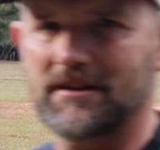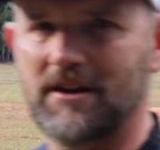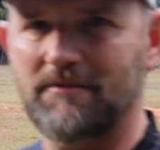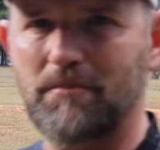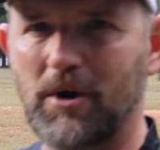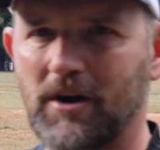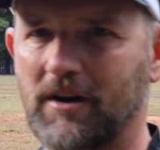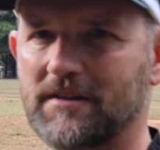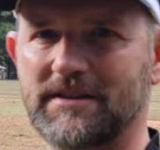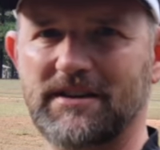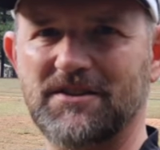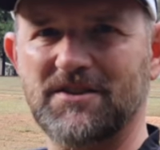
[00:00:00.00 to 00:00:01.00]
love BeRGs.
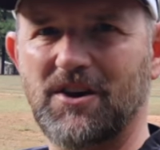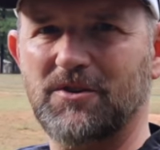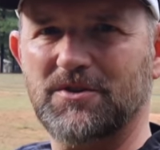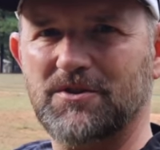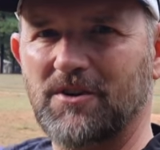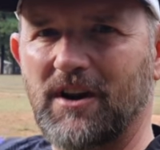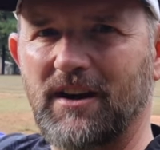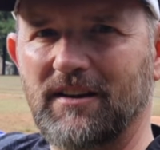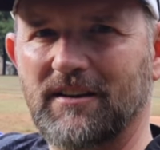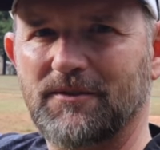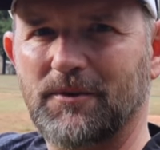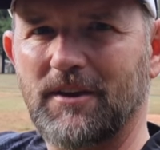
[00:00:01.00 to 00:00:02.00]
They just go straight.
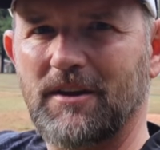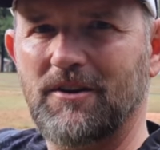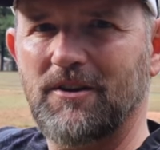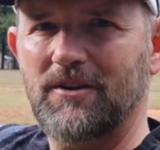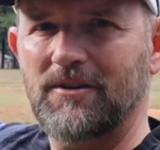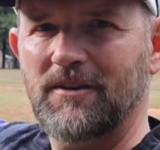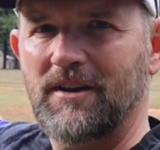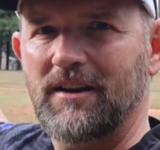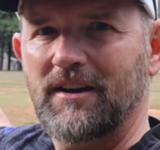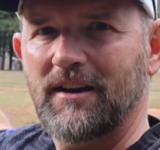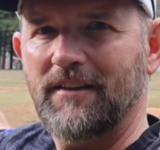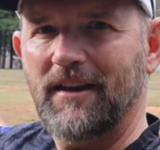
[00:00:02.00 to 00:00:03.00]
That's what they do.
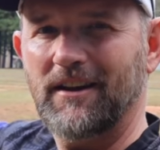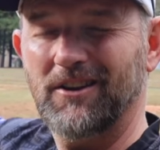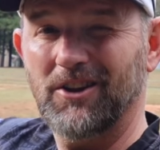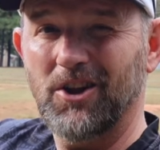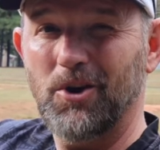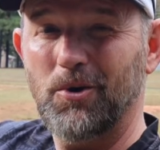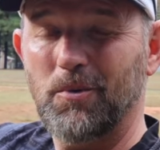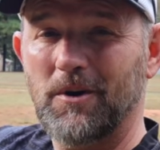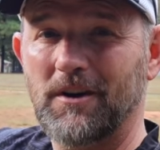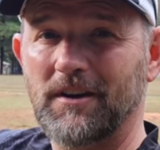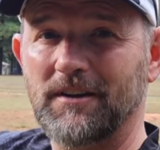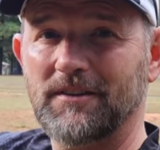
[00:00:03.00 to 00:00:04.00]
And then Glow
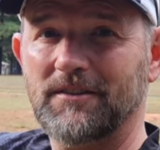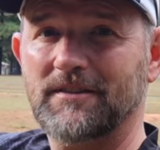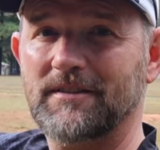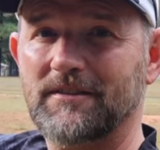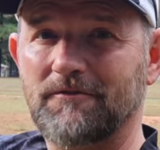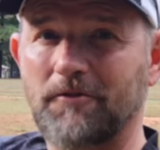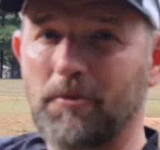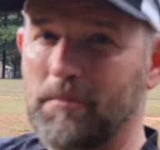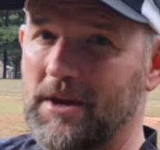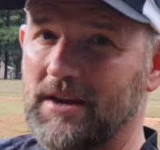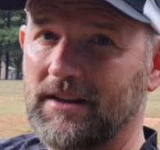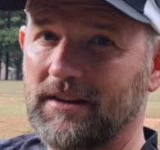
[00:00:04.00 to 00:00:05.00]
ones, for
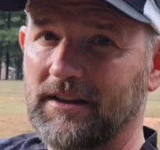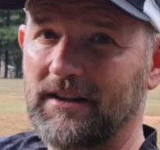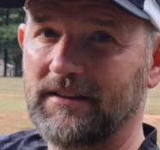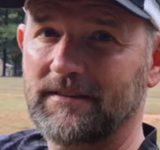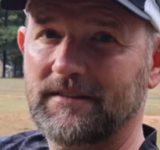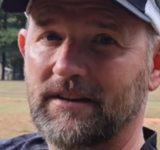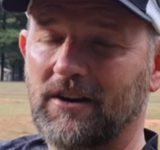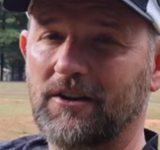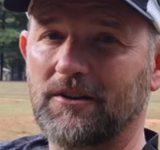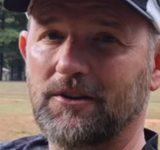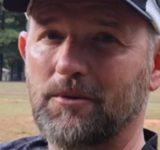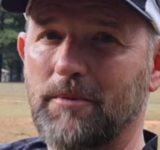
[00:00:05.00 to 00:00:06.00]
me at least, are
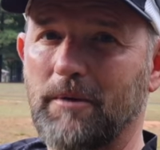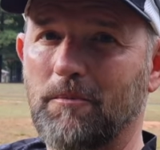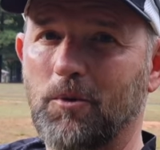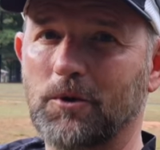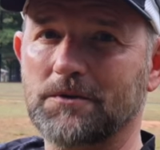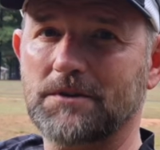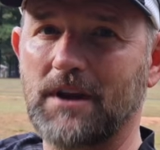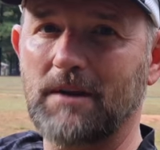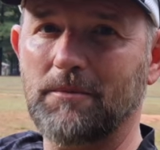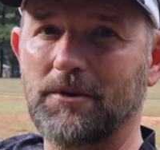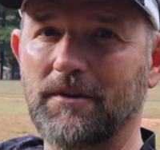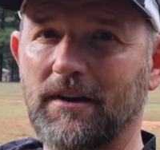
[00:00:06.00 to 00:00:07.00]
a little bit more
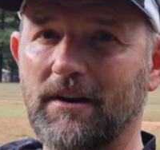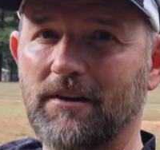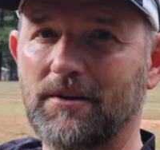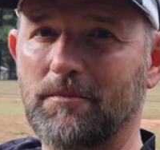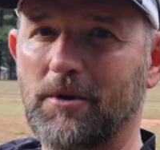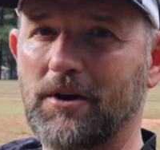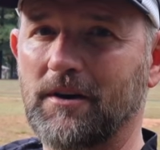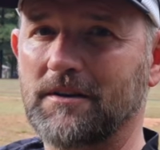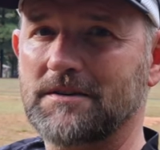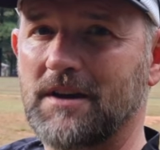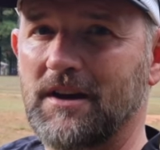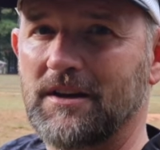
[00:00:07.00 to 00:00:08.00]
stable than other
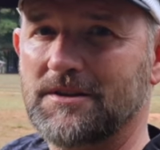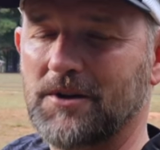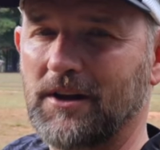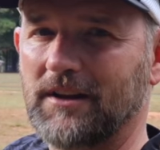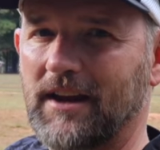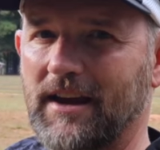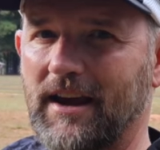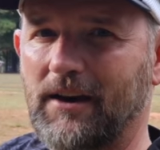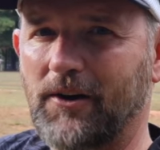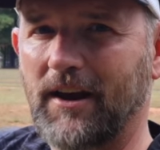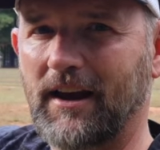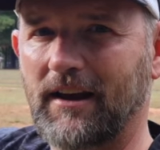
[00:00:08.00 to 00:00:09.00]
BeRGs. So I like
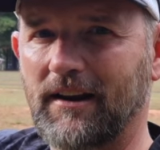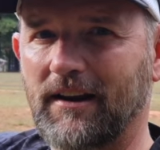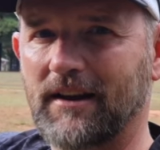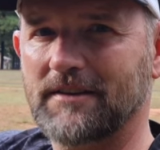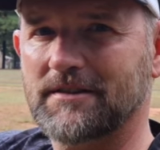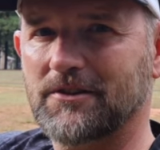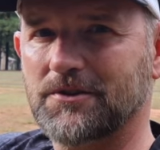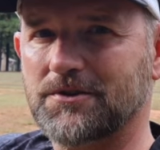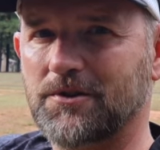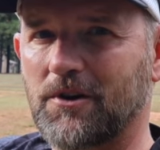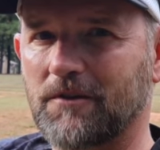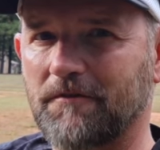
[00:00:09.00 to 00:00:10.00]
how it had a nice little
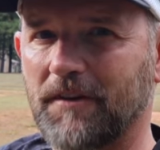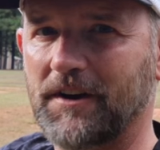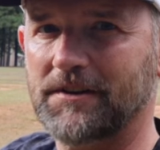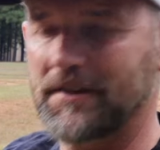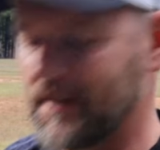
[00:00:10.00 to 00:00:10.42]
strong finish